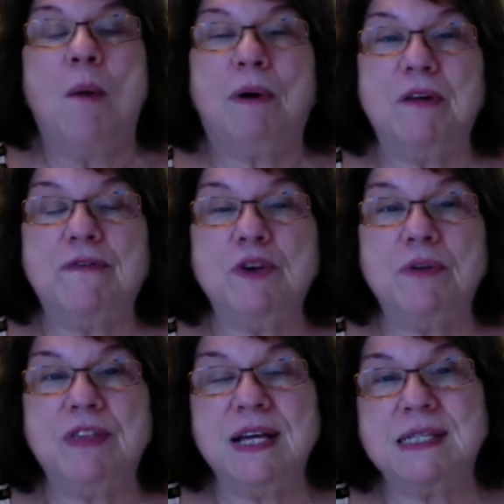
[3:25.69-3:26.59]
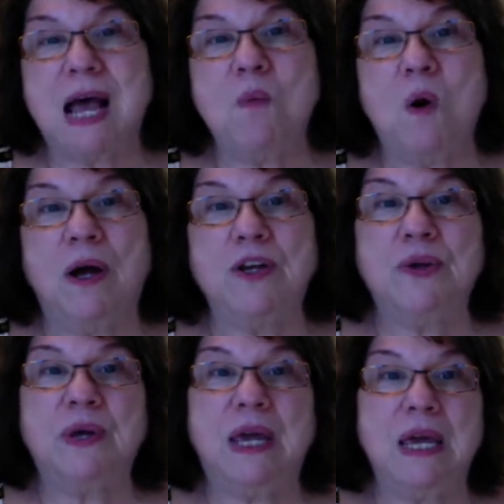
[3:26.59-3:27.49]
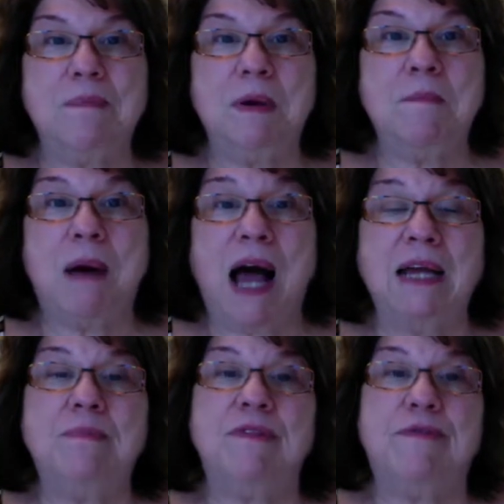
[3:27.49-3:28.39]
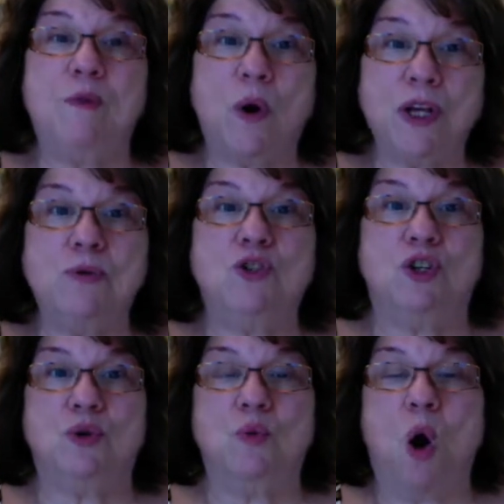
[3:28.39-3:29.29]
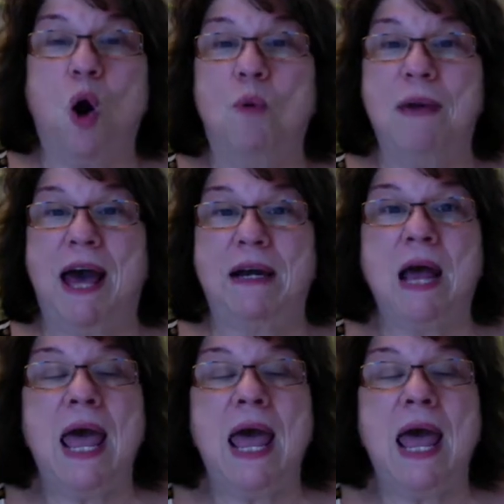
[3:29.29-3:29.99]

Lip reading: But a few things I want you to keep in mind before you do OMAD